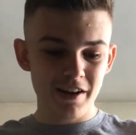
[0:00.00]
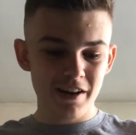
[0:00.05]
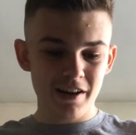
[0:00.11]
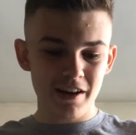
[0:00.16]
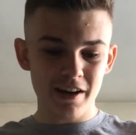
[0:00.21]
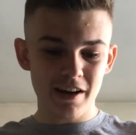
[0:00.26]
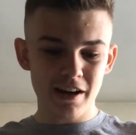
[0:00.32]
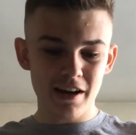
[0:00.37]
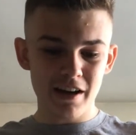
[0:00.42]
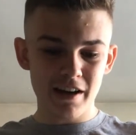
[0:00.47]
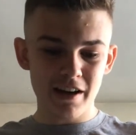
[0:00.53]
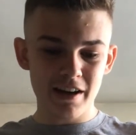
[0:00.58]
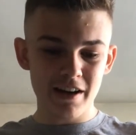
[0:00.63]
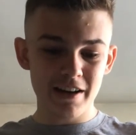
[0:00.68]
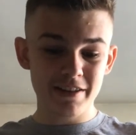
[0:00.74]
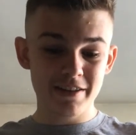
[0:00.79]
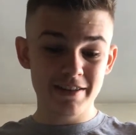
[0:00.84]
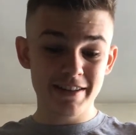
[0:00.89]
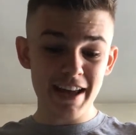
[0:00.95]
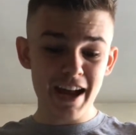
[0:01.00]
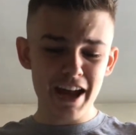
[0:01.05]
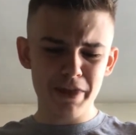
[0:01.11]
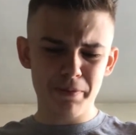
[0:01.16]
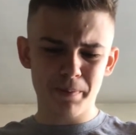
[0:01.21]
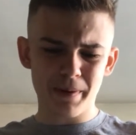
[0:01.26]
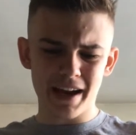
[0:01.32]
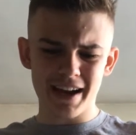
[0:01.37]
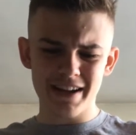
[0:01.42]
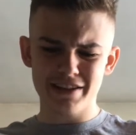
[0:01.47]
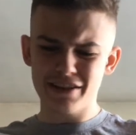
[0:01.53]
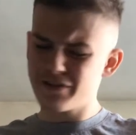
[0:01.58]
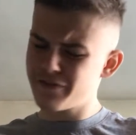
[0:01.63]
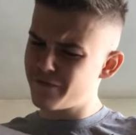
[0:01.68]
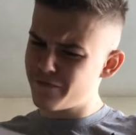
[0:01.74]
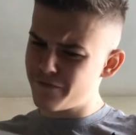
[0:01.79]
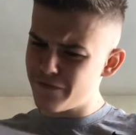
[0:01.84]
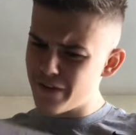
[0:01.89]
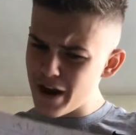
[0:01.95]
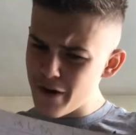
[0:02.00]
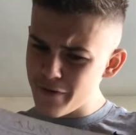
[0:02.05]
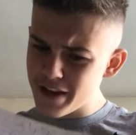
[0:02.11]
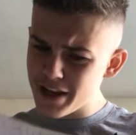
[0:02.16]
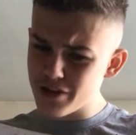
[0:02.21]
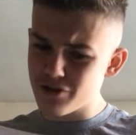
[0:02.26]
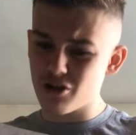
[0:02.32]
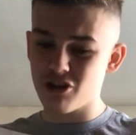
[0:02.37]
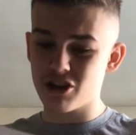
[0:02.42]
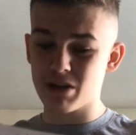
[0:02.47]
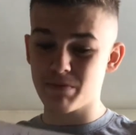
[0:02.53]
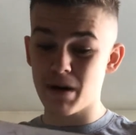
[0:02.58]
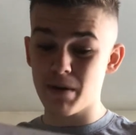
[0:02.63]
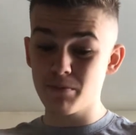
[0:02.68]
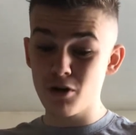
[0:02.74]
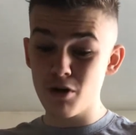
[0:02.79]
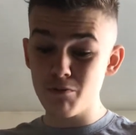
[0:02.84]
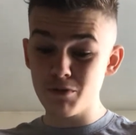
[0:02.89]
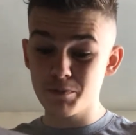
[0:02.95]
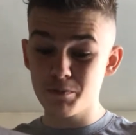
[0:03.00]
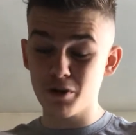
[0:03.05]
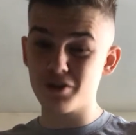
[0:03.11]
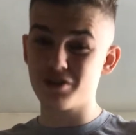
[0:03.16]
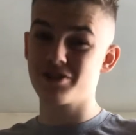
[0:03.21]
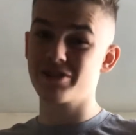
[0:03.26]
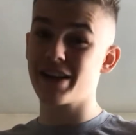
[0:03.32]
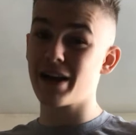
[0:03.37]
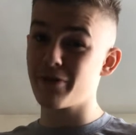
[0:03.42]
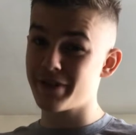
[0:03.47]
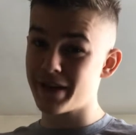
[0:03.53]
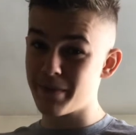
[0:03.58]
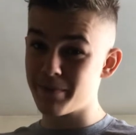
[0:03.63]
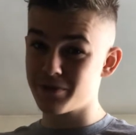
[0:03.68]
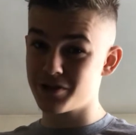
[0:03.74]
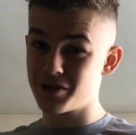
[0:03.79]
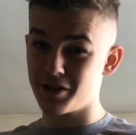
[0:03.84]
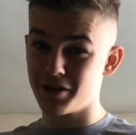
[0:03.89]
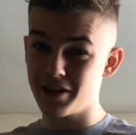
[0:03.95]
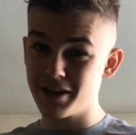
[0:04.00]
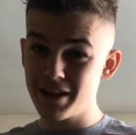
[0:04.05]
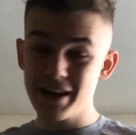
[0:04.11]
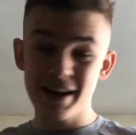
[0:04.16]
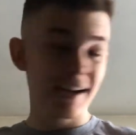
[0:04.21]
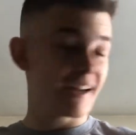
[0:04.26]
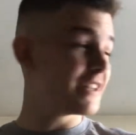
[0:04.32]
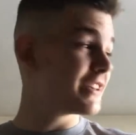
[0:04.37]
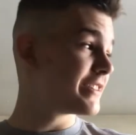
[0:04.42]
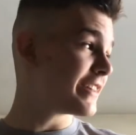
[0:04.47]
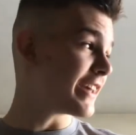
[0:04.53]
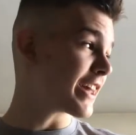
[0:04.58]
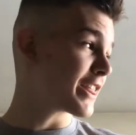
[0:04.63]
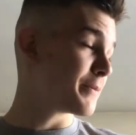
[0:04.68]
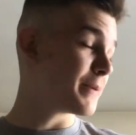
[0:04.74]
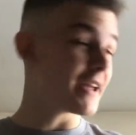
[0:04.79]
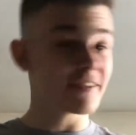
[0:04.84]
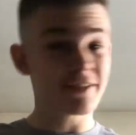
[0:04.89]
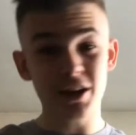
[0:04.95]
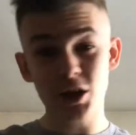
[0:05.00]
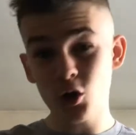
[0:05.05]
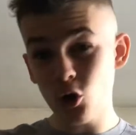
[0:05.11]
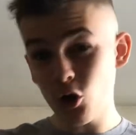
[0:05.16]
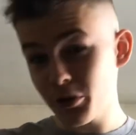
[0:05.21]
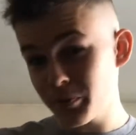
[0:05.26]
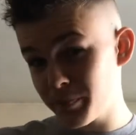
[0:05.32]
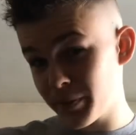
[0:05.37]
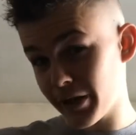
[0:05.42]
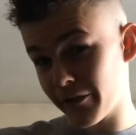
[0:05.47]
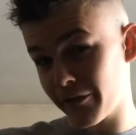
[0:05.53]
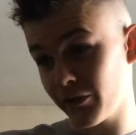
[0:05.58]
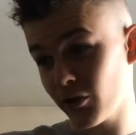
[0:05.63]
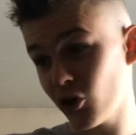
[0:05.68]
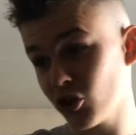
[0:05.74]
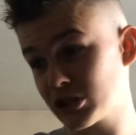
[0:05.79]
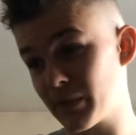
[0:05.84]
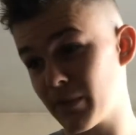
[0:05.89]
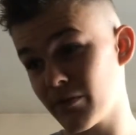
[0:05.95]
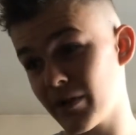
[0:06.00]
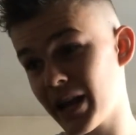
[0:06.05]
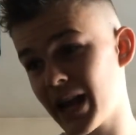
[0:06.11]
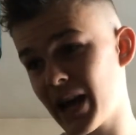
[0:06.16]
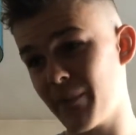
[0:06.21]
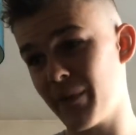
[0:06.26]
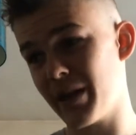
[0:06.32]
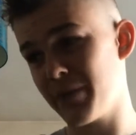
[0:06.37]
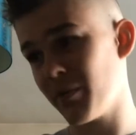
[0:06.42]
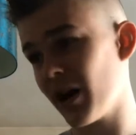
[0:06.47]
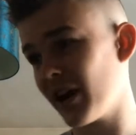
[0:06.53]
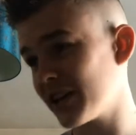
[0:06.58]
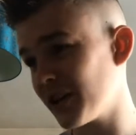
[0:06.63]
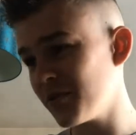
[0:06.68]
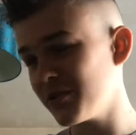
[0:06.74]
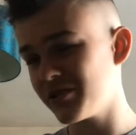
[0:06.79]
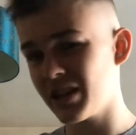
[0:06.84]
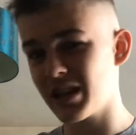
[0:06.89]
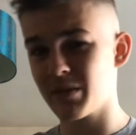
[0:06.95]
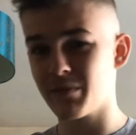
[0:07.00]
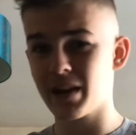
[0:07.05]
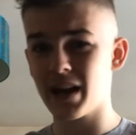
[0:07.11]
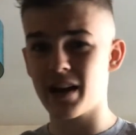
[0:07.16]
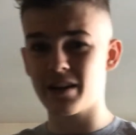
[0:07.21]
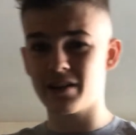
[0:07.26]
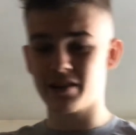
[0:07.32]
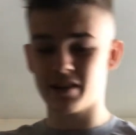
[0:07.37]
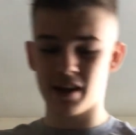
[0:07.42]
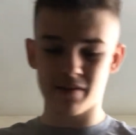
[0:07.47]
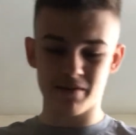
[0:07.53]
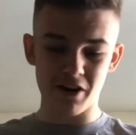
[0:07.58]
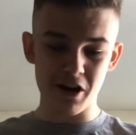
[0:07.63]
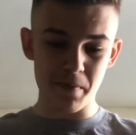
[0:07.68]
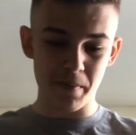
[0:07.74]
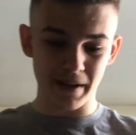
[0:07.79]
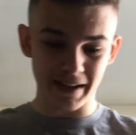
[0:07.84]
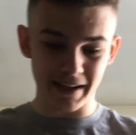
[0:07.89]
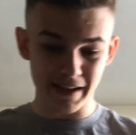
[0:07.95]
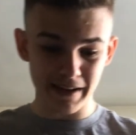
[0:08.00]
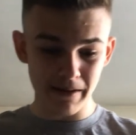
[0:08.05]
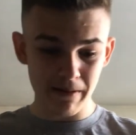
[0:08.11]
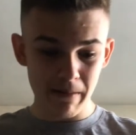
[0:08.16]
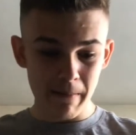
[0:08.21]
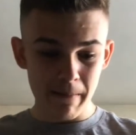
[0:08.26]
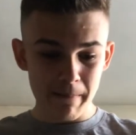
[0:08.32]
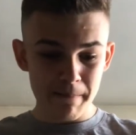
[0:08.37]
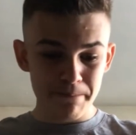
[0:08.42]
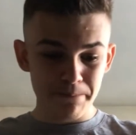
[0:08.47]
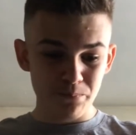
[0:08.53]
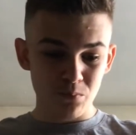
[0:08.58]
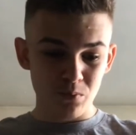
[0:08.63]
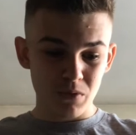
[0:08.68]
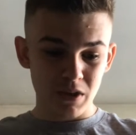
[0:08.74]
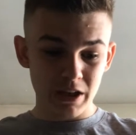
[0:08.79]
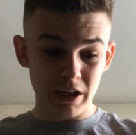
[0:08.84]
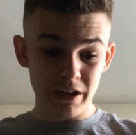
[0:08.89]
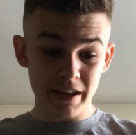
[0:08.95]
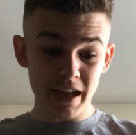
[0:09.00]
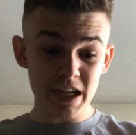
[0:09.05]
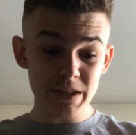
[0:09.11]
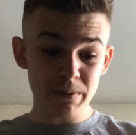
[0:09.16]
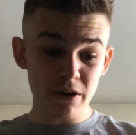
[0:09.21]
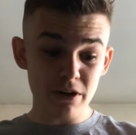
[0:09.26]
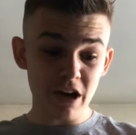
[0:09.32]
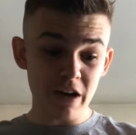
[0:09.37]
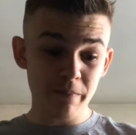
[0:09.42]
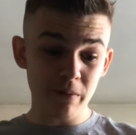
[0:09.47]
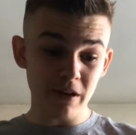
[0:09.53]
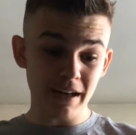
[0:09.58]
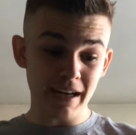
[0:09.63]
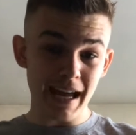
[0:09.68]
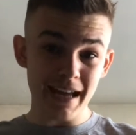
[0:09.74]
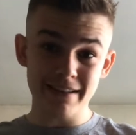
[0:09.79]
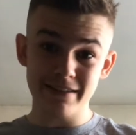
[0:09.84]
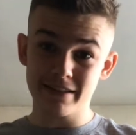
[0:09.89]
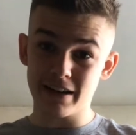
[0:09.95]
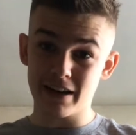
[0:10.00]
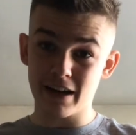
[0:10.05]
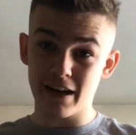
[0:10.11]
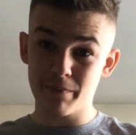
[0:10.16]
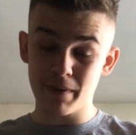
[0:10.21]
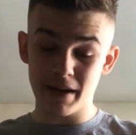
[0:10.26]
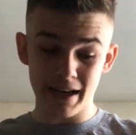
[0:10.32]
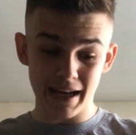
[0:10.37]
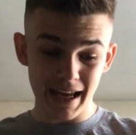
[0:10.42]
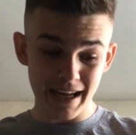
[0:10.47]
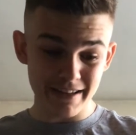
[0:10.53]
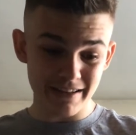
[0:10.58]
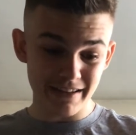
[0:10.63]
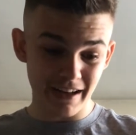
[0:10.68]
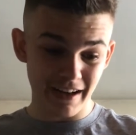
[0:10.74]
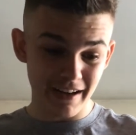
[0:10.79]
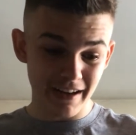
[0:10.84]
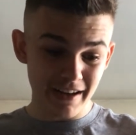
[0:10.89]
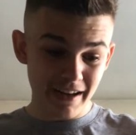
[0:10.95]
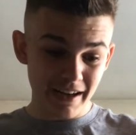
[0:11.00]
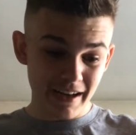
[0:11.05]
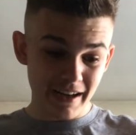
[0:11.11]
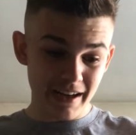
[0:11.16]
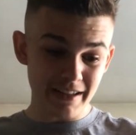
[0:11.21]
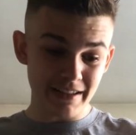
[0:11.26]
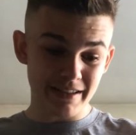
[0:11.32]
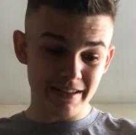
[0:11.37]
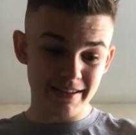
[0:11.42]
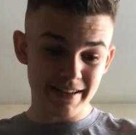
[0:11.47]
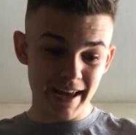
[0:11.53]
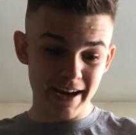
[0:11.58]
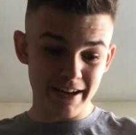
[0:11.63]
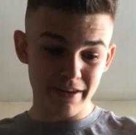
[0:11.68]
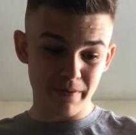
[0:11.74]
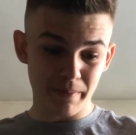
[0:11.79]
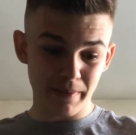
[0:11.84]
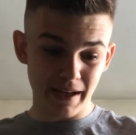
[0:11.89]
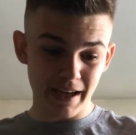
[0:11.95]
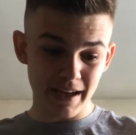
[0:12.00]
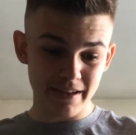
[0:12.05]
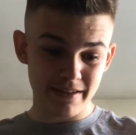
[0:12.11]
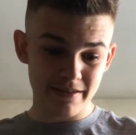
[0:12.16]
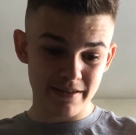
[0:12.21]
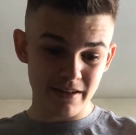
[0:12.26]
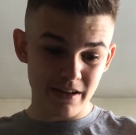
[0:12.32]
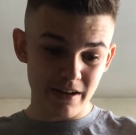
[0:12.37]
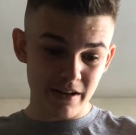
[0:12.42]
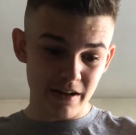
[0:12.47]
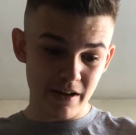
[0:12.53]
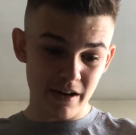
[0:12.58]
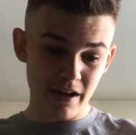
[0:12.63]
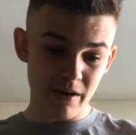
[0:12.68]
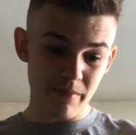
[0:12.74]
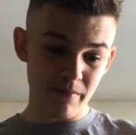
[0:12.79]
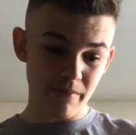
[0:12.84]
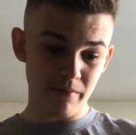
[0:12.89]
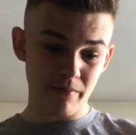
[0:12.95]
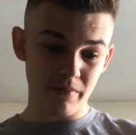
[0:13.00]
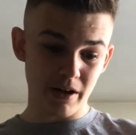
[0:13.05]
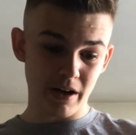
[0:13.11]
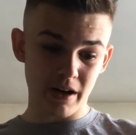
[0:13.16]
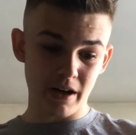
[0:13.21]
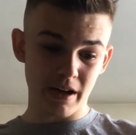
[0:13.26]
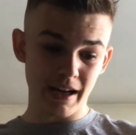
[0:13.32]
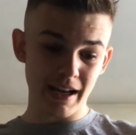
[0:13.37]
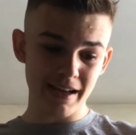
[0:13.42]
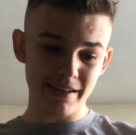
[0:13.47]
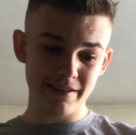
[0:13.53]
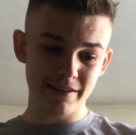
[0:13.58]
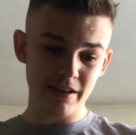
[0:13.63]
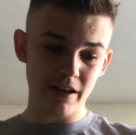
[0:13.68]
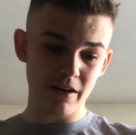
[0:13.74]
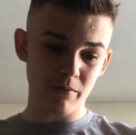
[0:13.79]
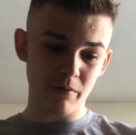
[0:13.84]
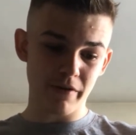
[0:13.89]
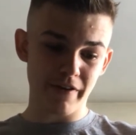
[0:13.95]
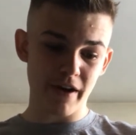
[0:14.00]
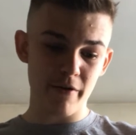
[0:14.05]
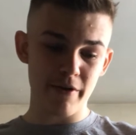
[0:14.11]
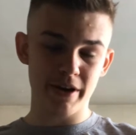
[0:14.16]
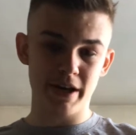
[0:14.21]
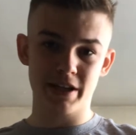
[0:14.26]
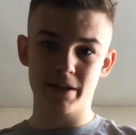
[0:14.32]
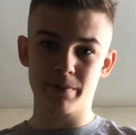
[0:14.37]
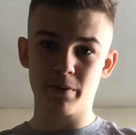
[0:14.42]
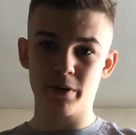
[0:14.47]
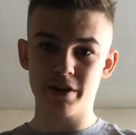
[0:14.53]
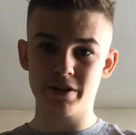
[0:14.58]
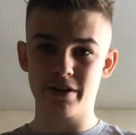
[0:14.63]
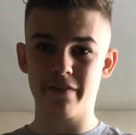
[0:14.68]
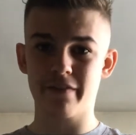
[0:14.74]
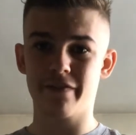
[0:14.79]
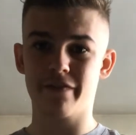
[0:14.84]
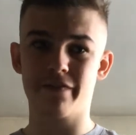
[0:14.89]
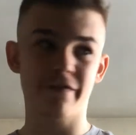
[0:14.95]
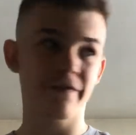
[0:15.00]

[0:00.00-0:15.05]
In 6th place is very interesting. My mum's put Southampton in 6th place. They could be a force to be reckoned with, but I don't see them getting into the Europa League. That's where I put Leicester. I put Leicester in 6th place. Leicester were very disappointing.